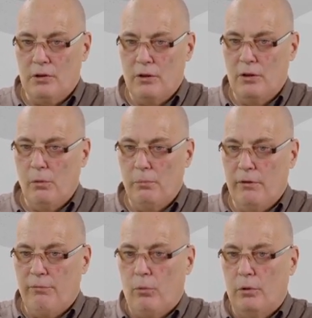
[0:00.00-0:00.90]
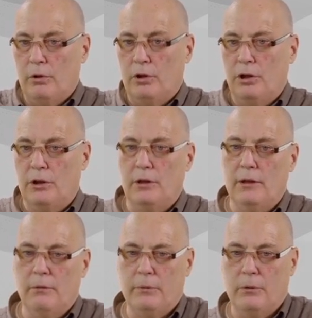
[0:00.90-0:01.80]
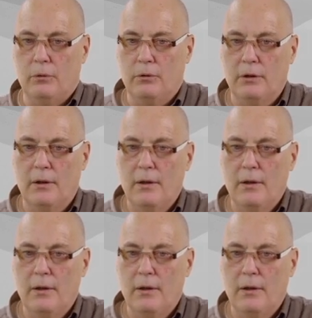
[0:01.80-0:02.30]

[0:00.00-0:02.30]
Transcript: So it will be a forward decision here because